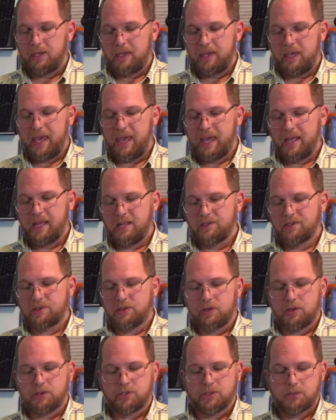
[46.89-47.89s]
kids or
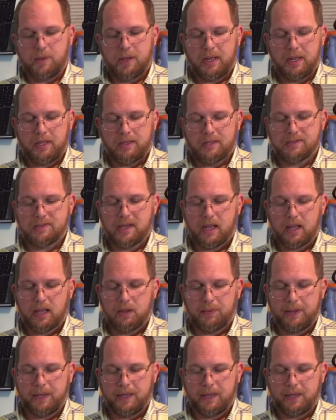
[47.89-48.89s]
your sweetie this
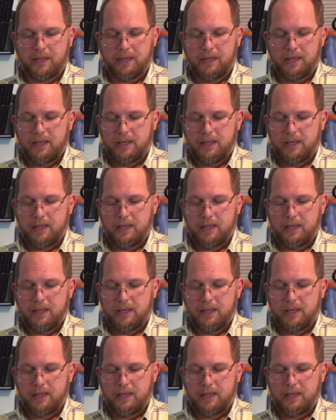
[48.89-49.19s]
Halloween.